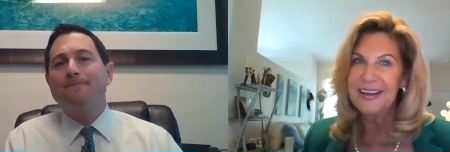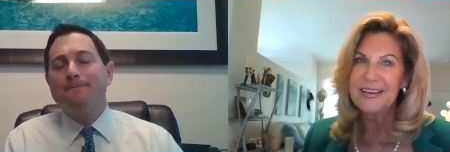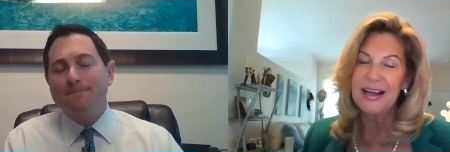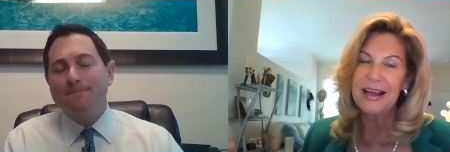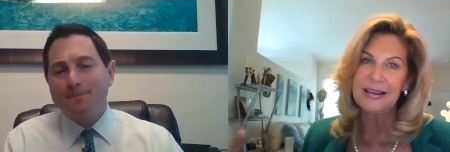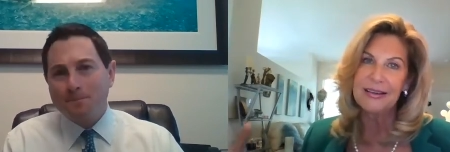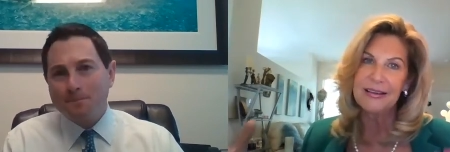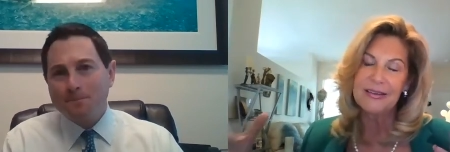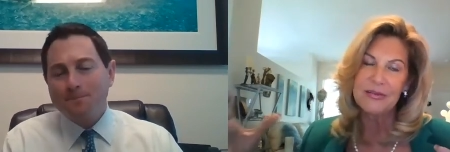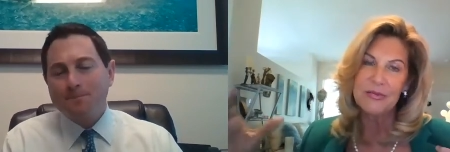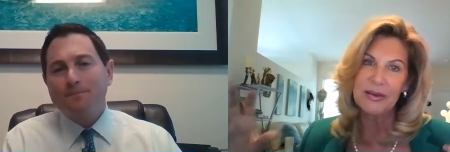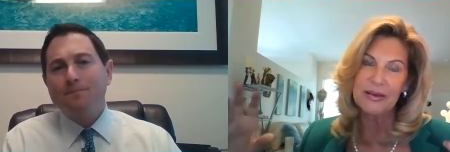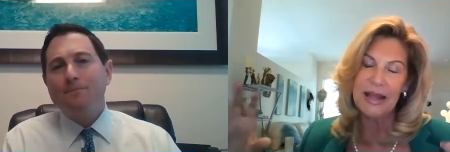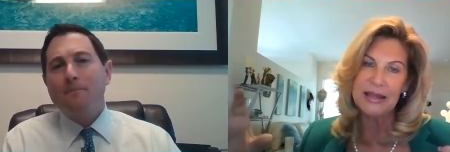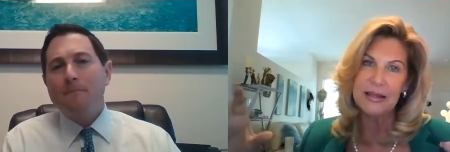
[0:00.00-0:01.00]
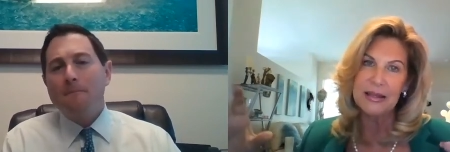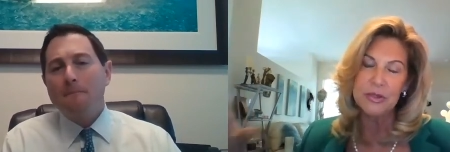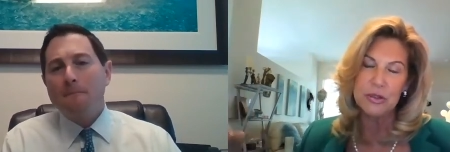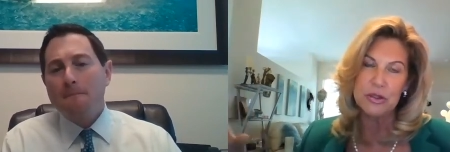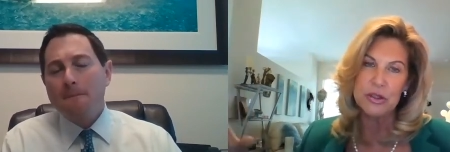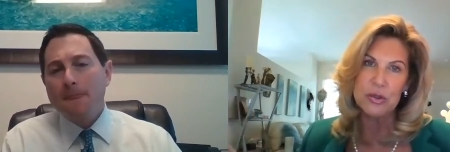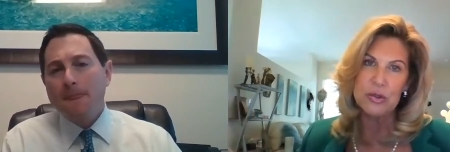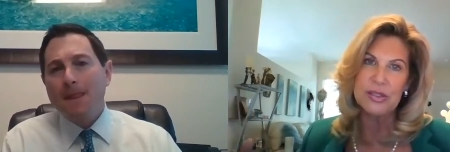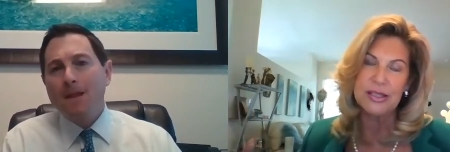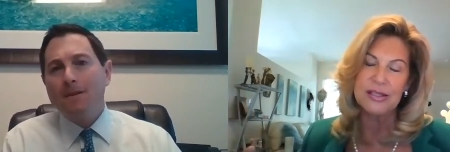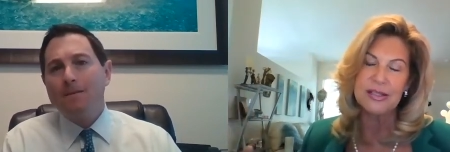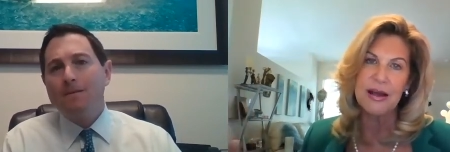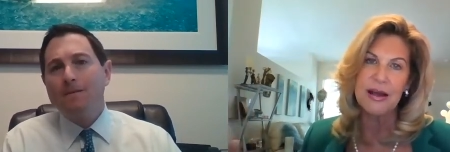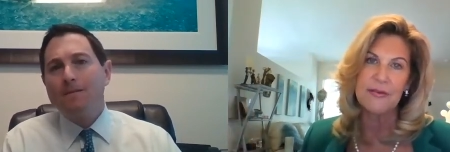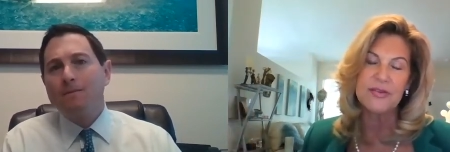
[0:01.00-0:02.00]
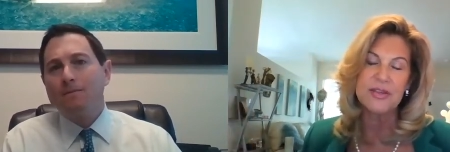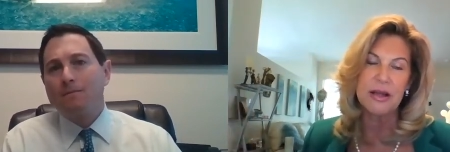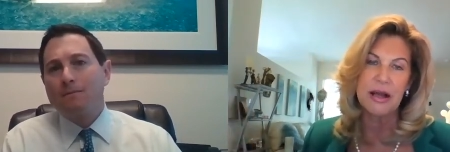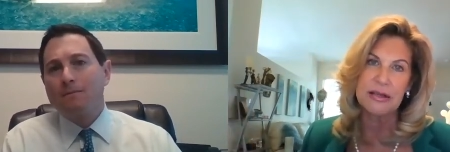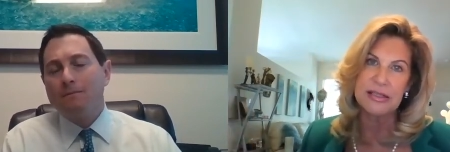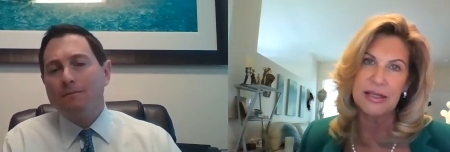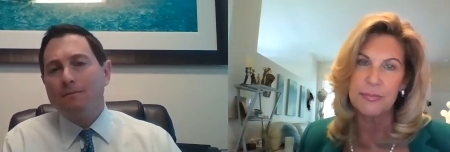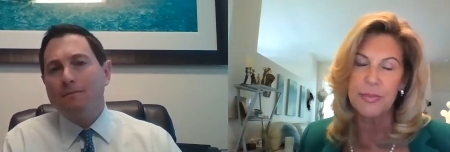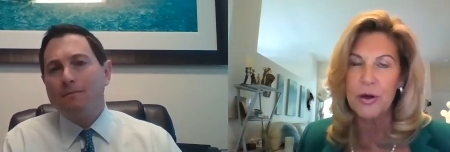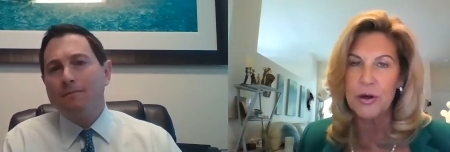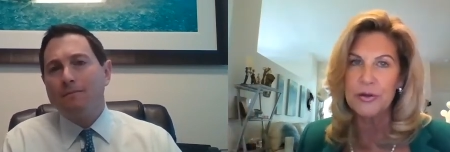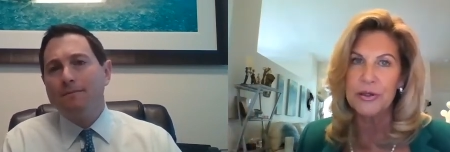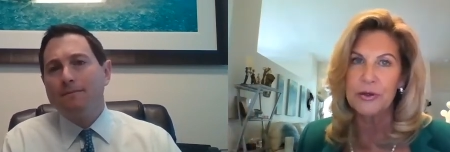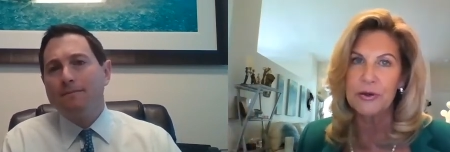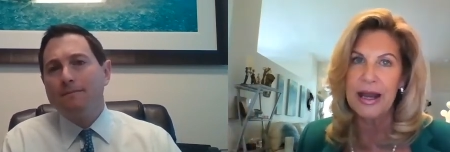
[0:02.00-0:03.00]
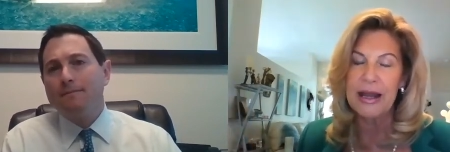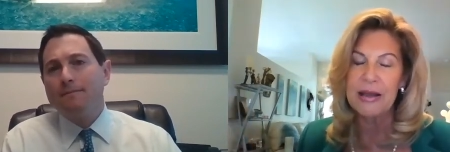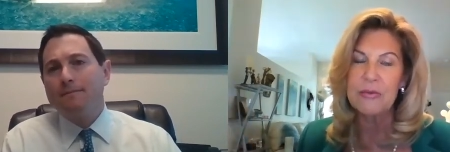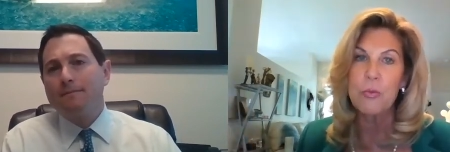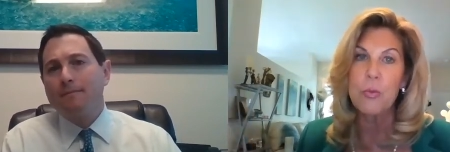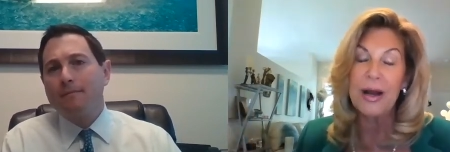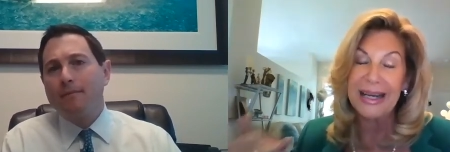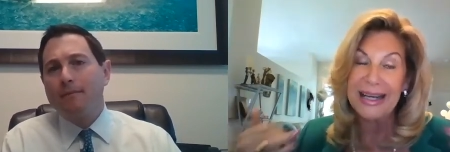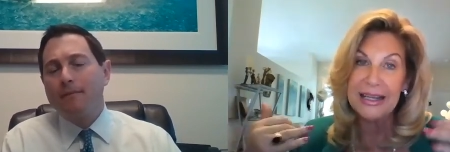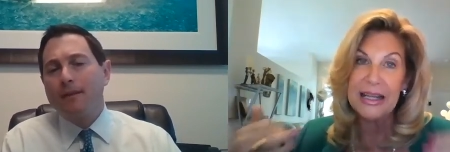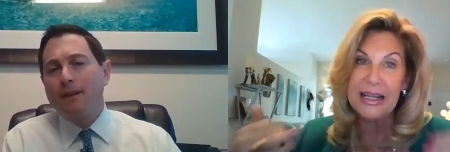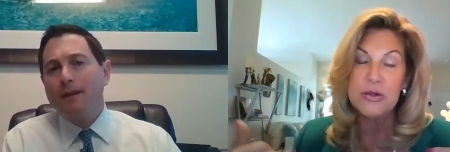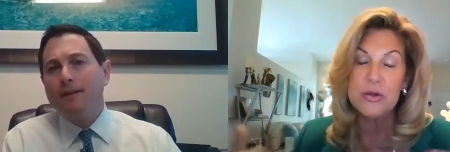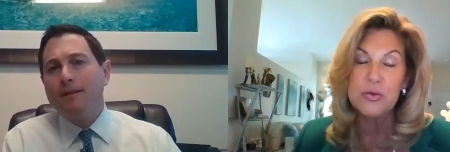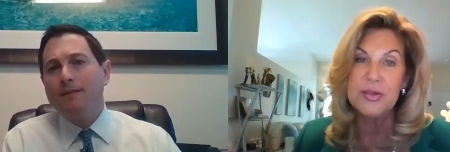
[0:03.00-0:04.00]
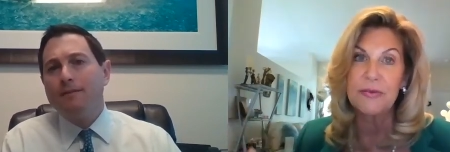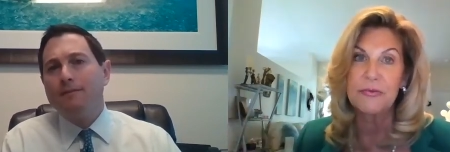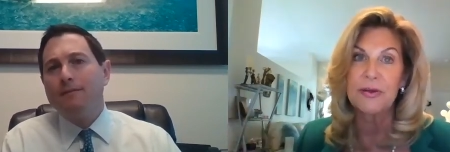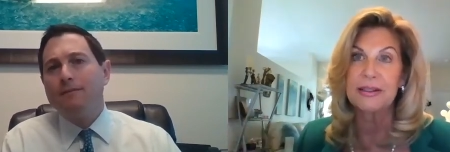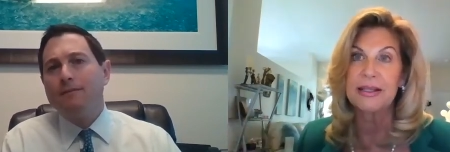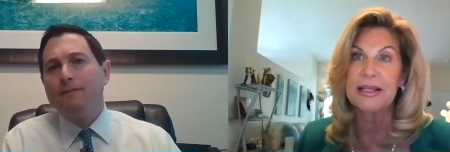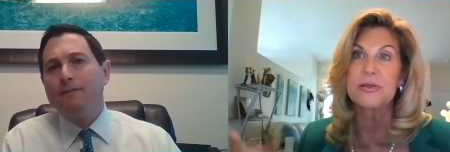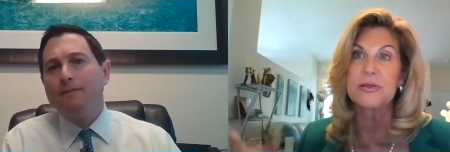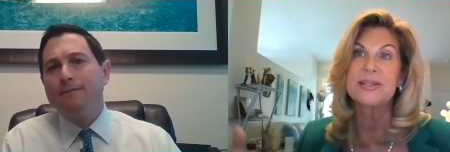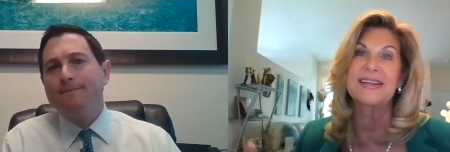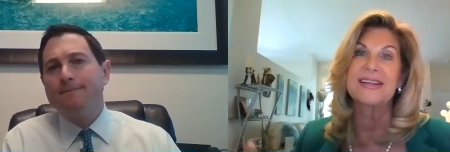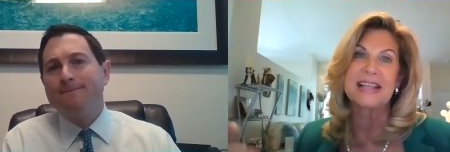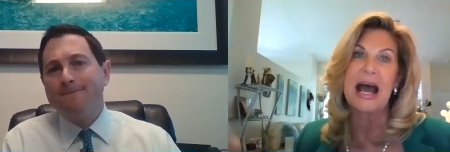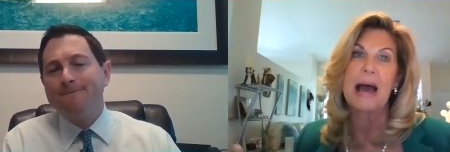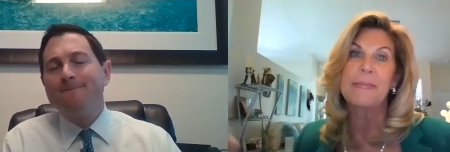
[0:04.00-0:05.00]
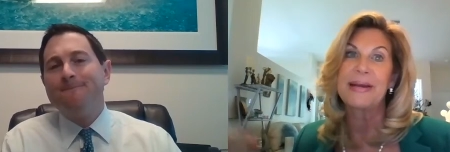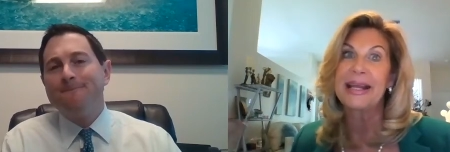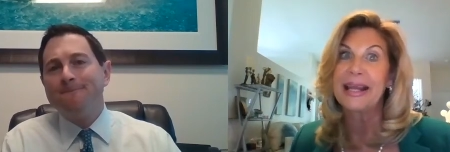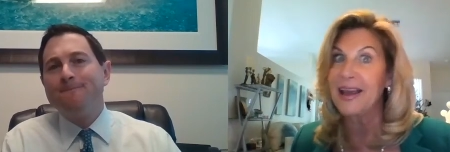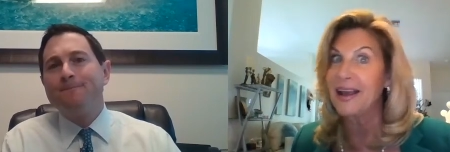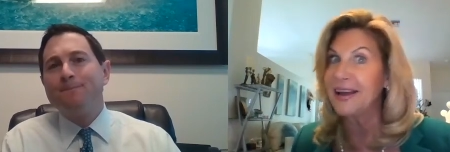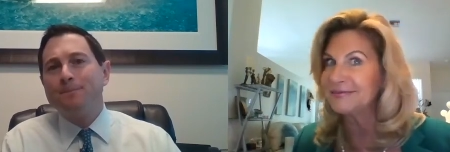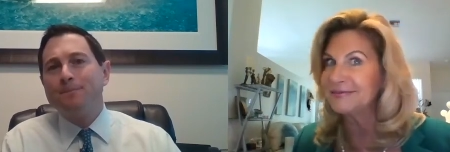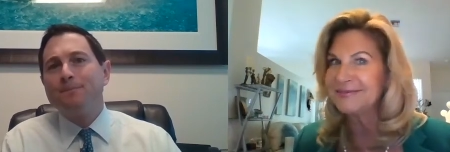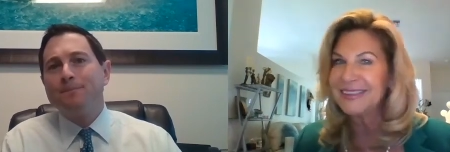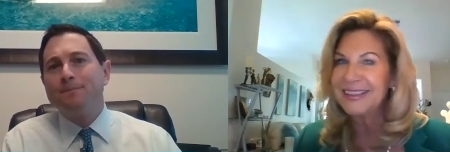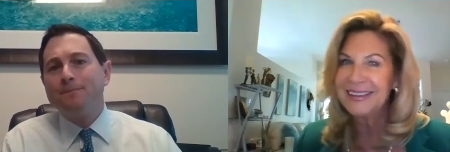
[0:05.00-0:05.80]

Speaker 1: that led them to choose this kind of toxic partner and what can they do differently so it doesn't happen again